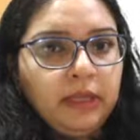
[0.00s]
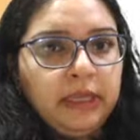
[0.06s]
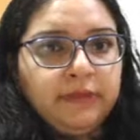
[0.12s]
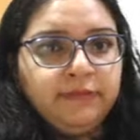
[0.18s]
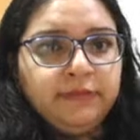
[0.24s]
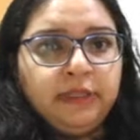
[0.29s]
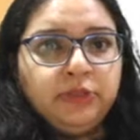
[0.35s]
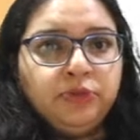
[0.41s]

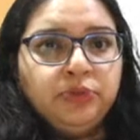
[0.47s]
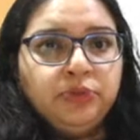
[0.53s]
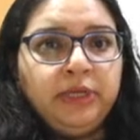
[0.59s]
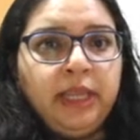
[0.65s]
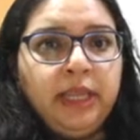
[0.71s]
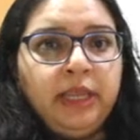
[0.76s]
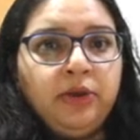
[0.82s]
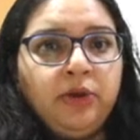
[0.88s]
If the two
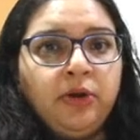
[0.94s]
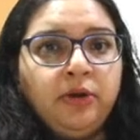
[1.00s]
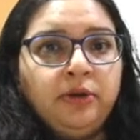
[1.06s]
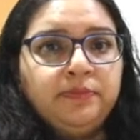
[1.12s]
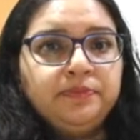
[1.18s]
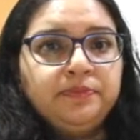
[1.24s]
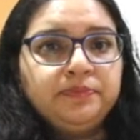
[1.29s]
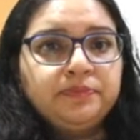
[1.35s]
D
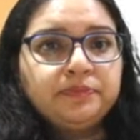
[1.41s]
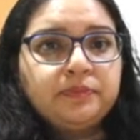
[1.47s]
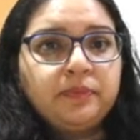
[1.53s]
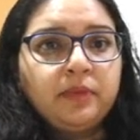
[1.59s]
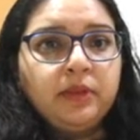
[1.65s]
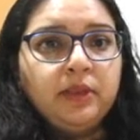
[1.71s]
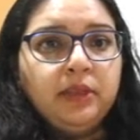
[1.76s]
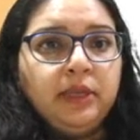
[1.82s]
echo
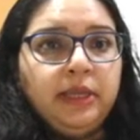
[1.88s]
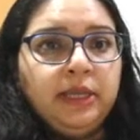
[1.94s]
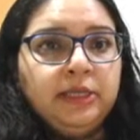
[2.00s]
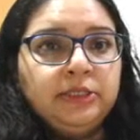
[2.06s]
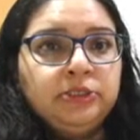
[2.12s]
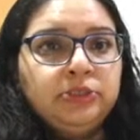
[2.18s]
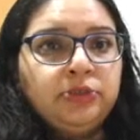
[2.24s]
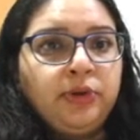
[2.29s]

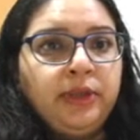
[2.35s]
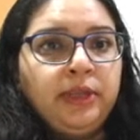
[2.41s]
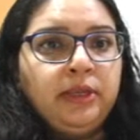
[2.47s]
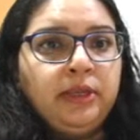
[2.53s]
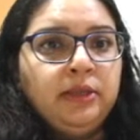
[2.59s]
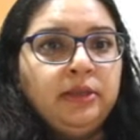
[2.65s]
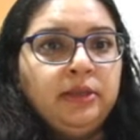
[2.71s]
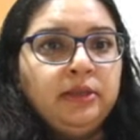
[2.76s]
is
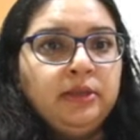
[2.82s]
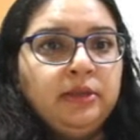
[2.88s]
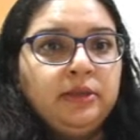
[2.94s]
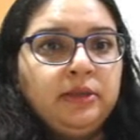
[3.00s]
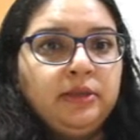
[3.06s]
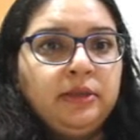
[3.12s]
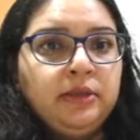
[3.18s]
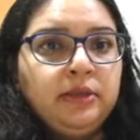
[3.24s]
showing
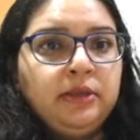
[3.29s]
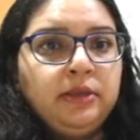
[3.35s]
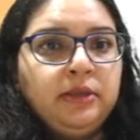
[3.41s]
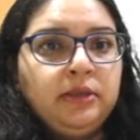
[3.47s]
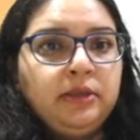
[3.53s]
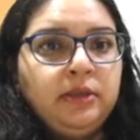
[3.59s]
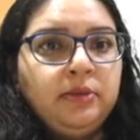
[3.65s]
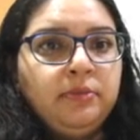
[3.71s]

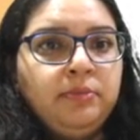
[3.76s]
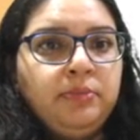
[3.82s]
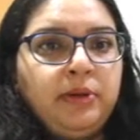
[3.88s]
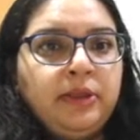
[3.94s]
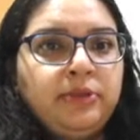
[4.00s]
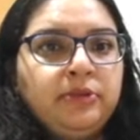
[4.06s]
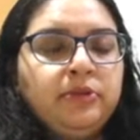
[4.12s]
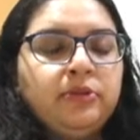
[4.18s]

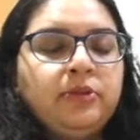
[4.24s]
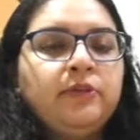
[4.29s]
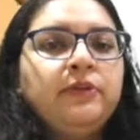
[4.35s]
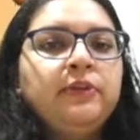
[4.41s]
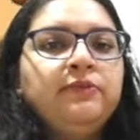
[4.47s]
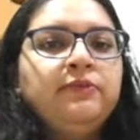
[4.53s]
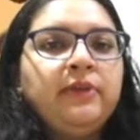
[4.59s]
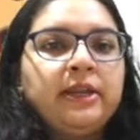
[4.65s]
presence
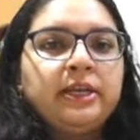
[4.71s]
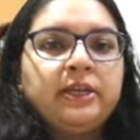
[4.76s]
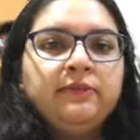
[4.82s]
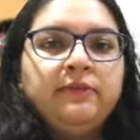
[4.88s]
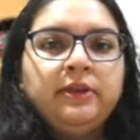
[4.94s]
of infective